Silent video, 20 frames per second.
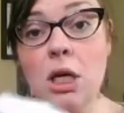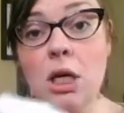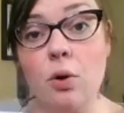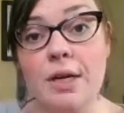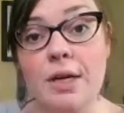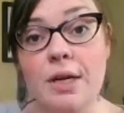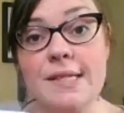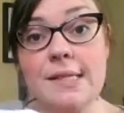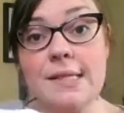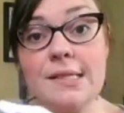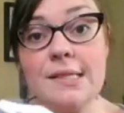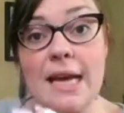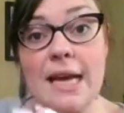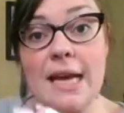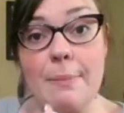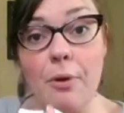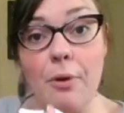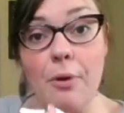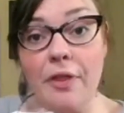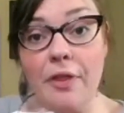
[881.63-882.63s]
or a
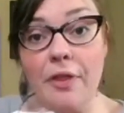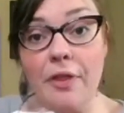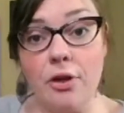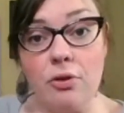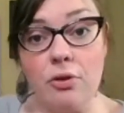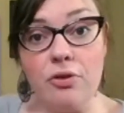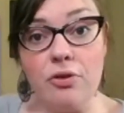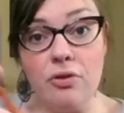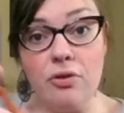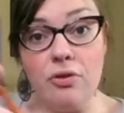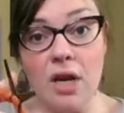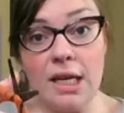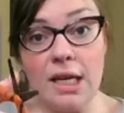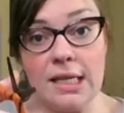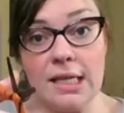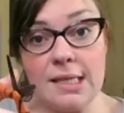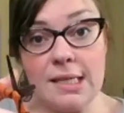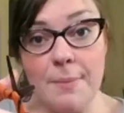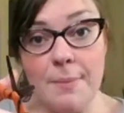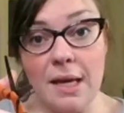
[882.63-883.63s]
staple there. You do not
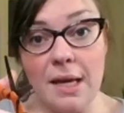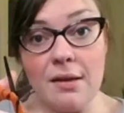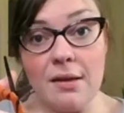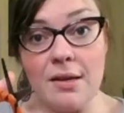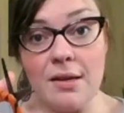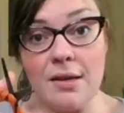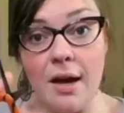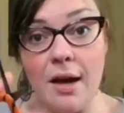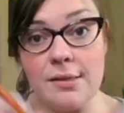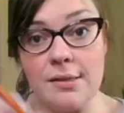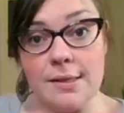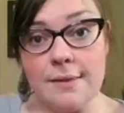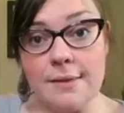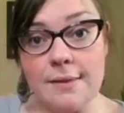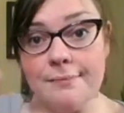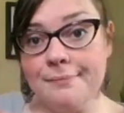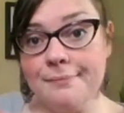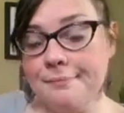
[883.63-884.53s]
need to make a cut.